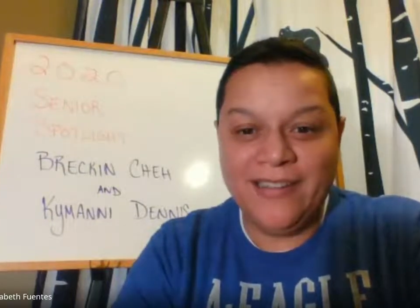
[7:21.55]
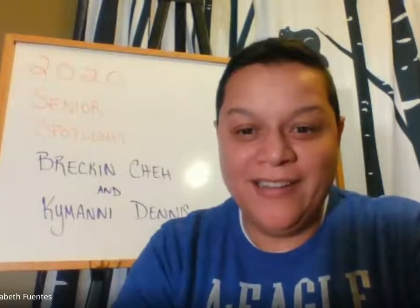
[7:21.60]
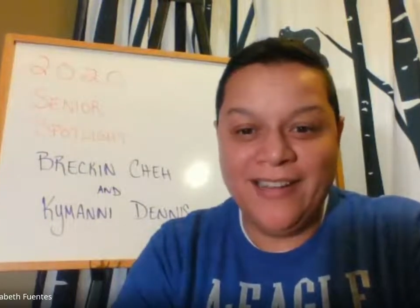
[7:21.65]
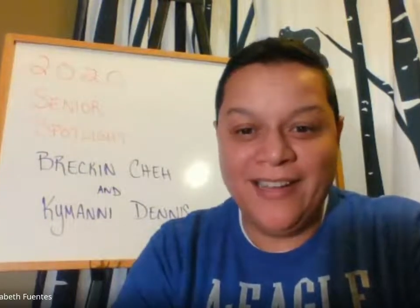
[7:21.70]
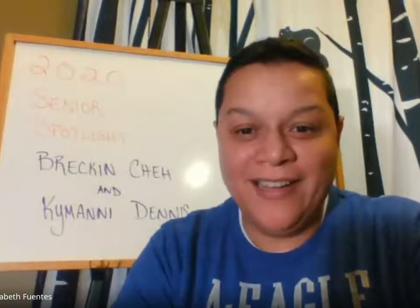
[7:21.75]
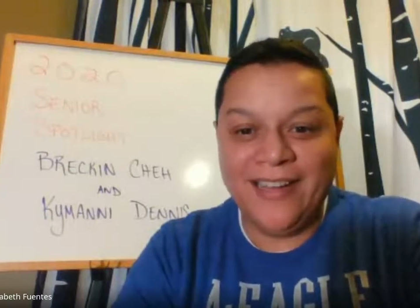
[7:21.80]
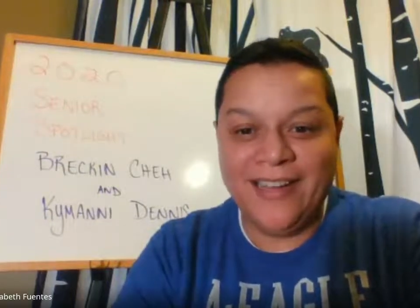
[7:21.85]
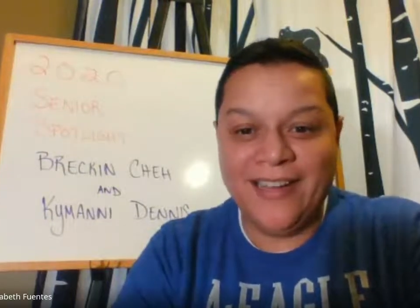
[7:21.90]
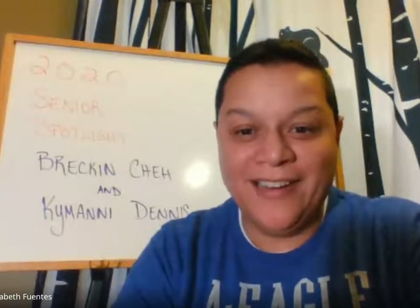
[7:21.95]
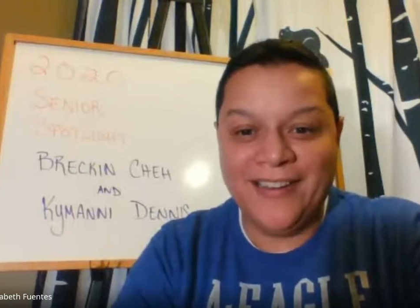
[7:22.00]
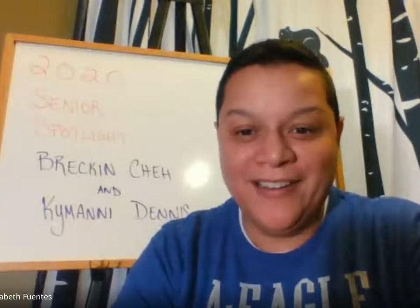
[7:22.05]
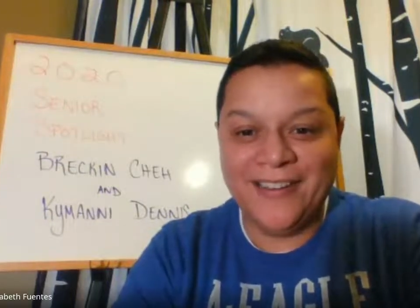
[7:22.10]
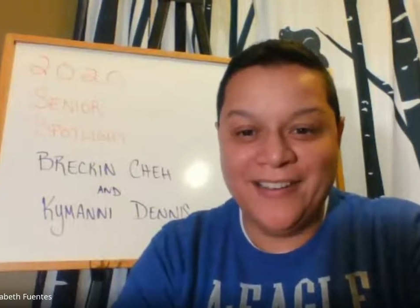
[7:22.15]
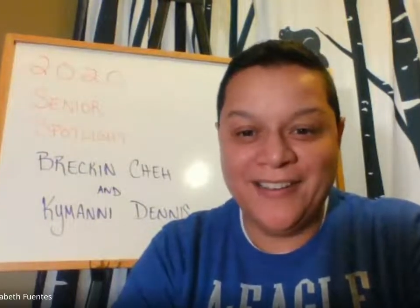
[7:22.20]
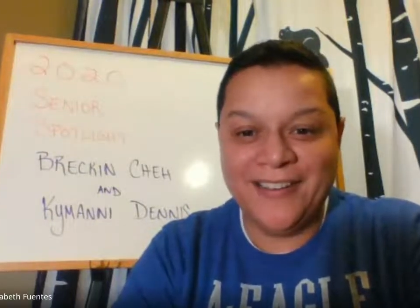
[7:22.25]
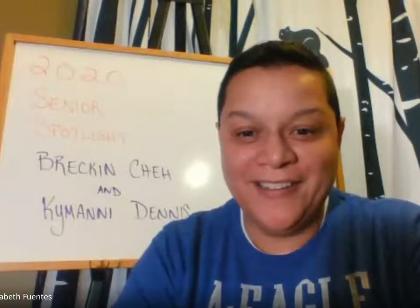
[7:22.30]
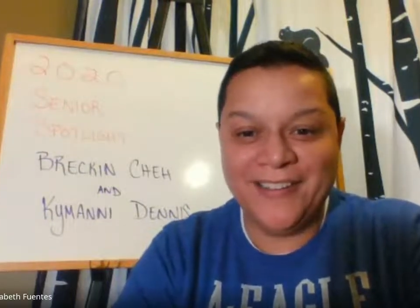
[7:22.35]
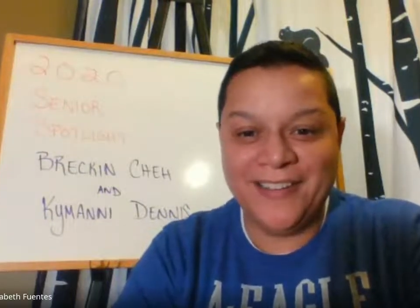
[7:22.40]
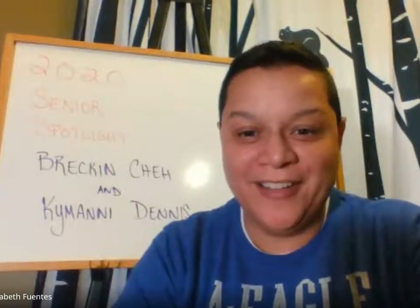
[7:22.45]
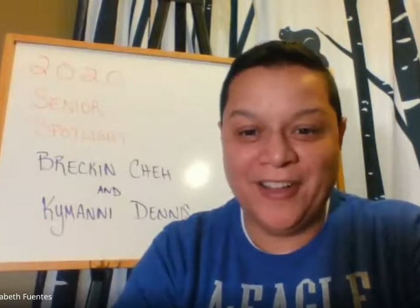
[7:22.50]

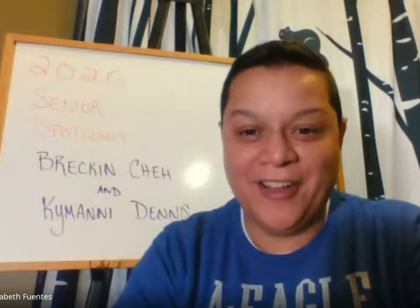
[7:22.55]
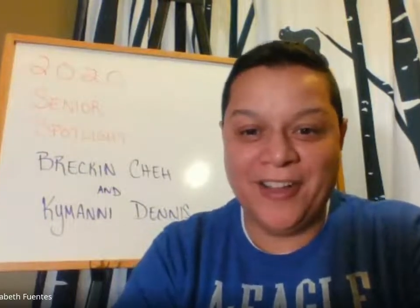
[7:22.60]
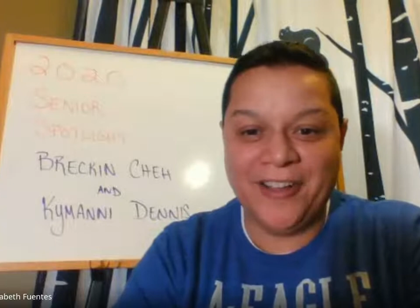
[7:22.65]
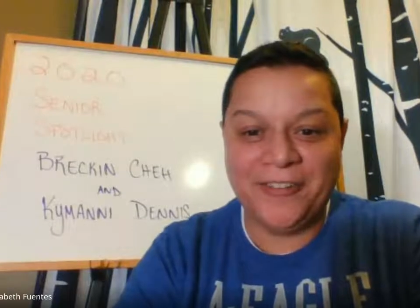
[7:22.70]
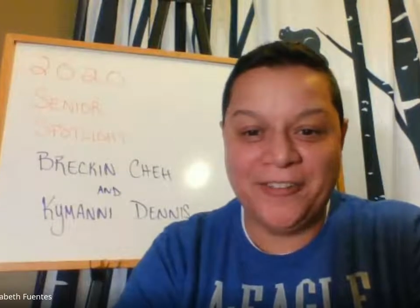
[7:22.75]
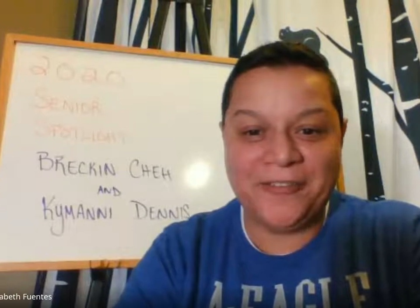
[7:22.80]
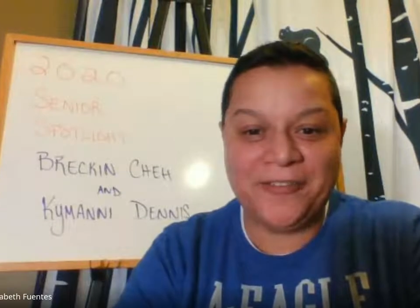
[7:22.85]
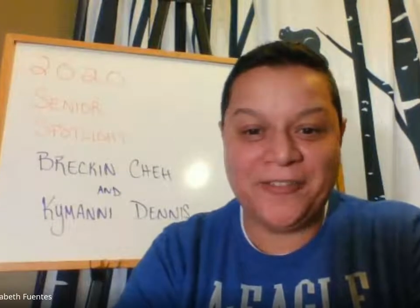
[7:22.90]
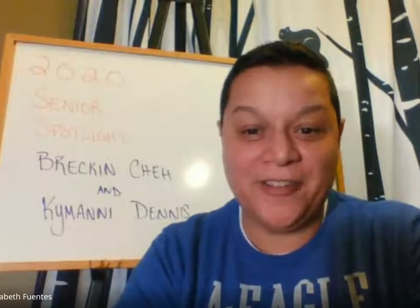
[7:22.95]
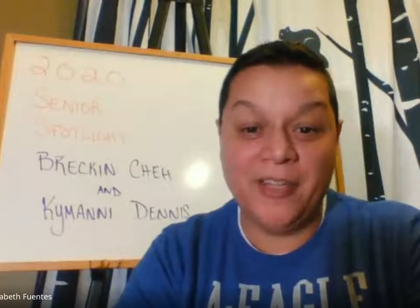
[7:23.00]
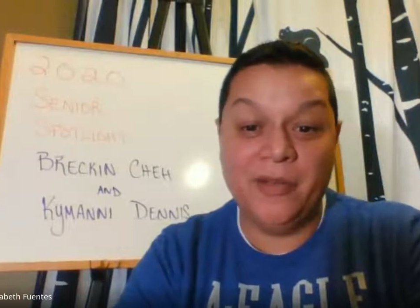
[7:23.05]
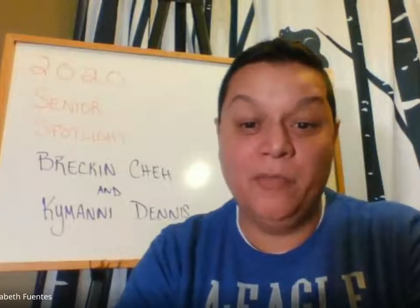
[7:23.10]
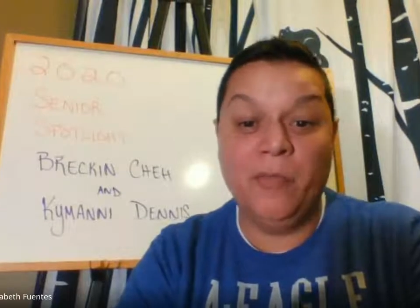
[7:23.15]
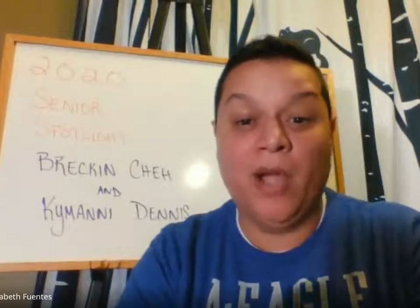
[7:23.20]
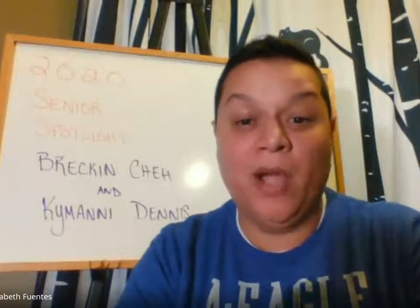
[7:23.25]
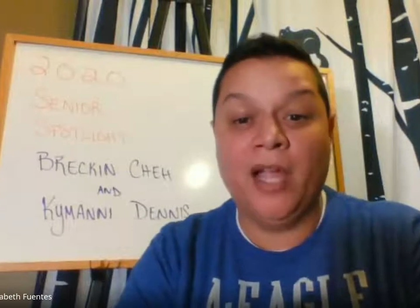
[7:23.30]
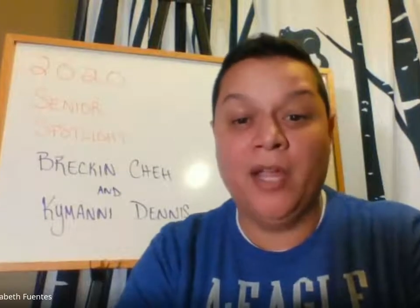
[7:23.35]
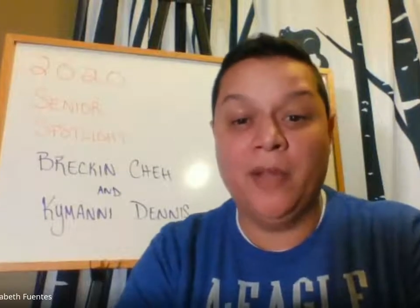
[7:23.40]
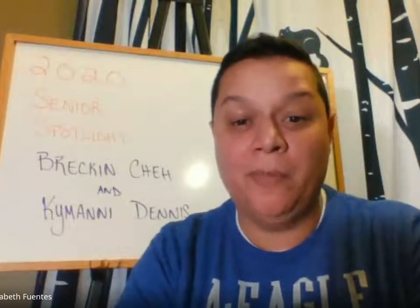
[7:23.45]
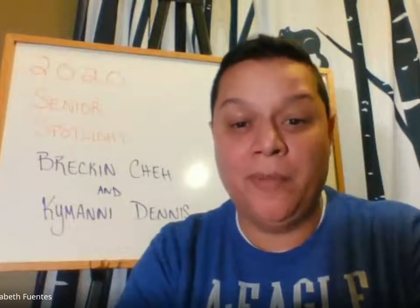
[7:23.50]
in life, in
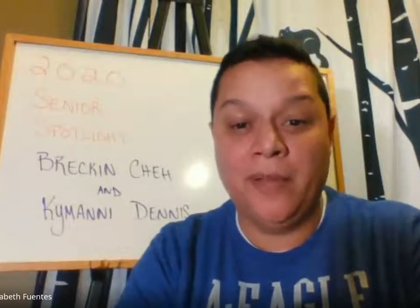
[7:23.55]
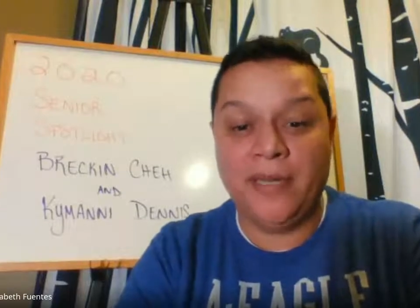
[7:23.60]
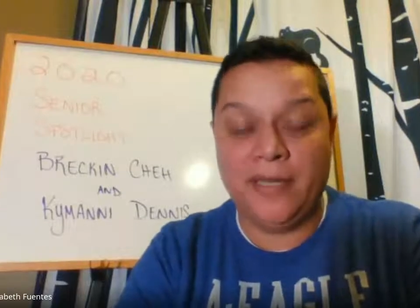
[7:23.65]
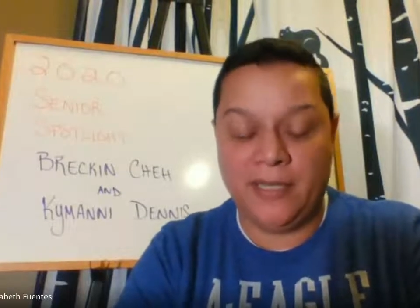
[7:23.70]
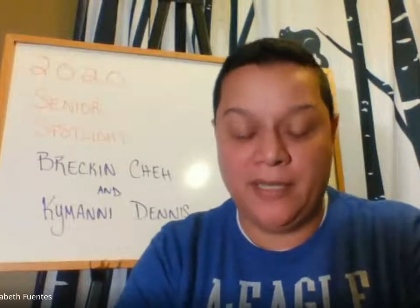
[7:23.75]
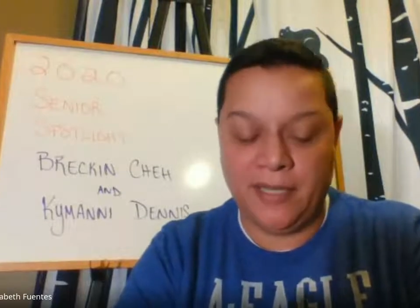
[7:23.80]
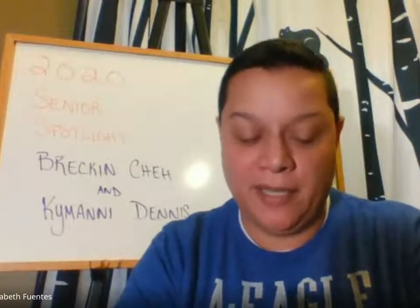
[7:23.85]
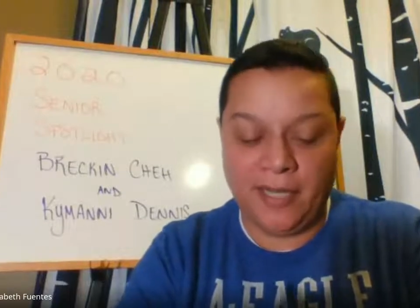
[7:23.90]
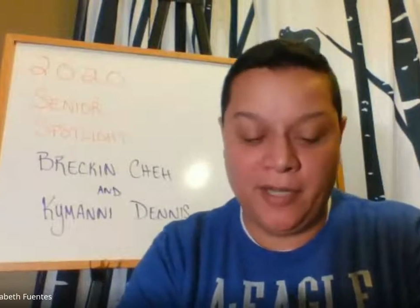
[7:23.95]
my opinion.